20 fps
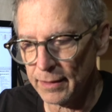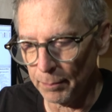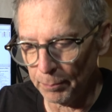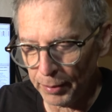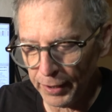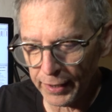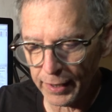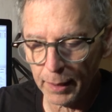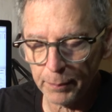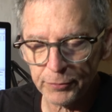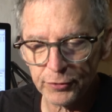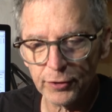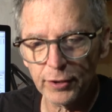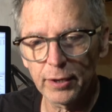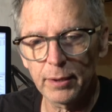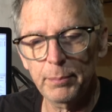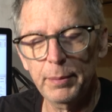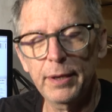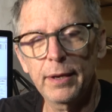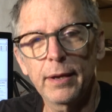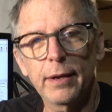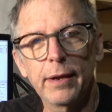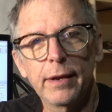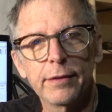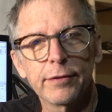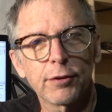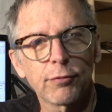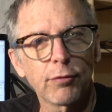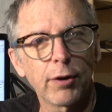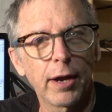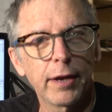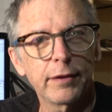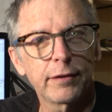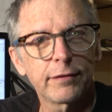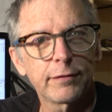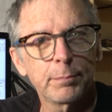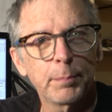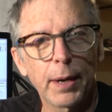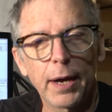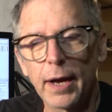the pickups are going to be in the right
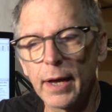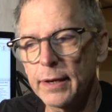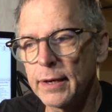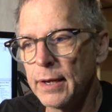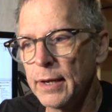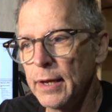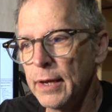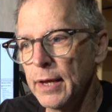spot.